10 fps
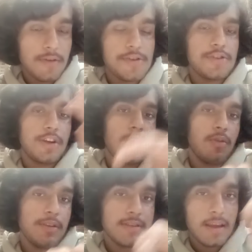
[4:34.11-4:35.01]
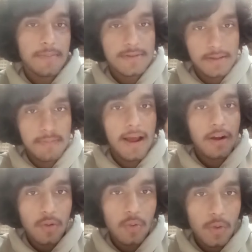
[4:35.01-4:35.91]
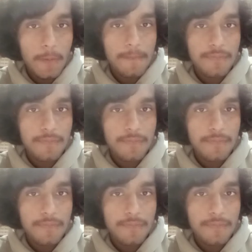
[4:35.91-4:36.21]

which escapes the black hole